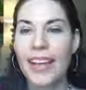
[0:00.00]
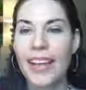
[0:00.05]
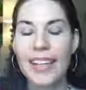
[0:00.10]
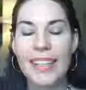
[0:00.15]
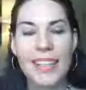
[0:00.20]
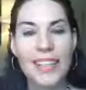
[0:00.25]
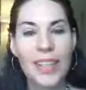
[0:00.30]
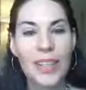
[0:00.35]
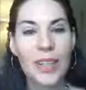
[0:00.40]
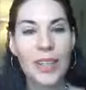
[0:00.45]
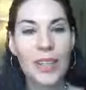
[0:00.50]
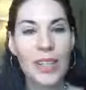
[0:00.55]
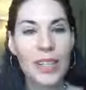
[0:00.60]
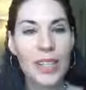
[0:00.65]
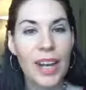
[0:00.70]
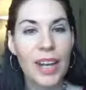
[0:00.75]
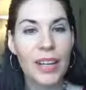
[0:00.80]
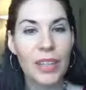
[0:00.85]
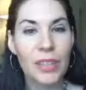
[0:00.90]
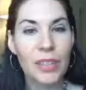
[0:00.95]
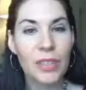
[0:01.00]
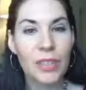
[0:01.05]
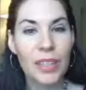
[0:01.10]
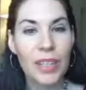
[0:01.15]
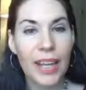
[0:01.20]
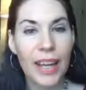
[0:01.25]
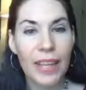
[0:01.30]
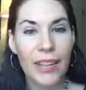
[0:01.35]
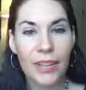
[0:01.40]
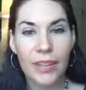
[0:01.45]
interior designers
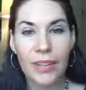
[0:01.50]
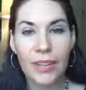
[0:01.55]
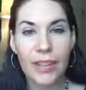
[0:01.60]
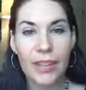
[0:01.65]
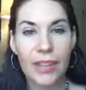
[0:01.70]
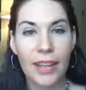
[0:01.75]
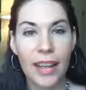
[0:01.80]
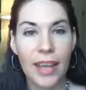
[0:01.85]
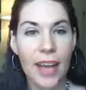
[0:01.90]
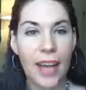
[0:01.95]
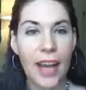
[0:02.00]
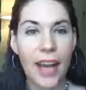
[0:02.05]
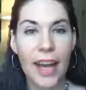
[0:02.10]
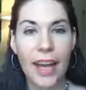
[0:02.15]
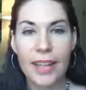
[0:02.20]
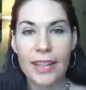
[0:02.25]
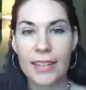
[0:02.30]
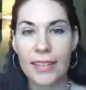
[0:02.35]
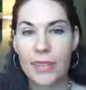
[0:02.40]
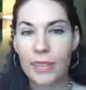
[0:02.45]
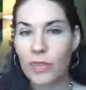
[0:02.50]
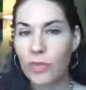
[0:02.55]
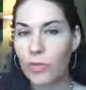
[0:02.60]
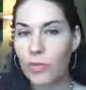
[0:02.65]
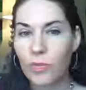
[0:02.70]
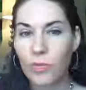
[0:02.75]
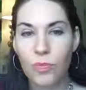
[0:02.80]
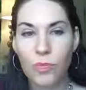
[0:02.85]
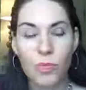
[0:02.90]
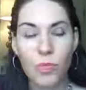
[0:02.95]
together and
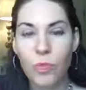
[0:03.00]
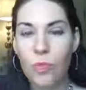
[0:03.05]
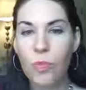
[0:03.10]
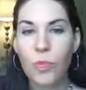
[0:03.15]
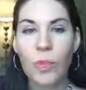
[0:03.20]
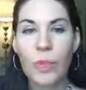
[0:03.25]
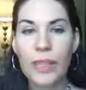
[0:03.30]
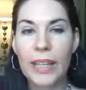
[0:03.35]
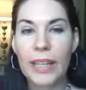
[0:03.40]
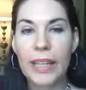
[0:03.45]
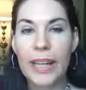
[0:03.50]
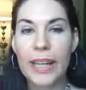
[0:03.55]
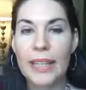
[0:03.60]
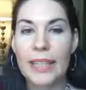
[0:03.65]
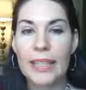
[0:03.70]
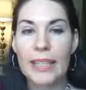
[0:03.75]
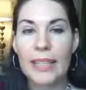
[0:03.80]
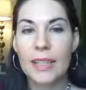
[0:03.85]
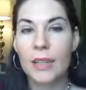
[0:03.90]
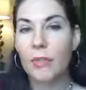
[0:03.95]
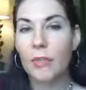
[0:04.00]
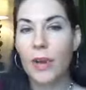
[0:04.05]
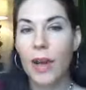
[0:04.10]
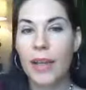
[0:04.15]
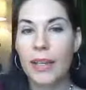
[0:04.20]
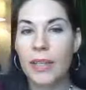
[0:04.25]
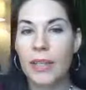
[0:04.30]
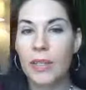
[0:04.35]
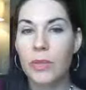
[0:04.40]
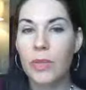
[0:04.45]
we're like instant
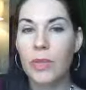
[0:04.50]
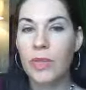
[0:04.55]
friends.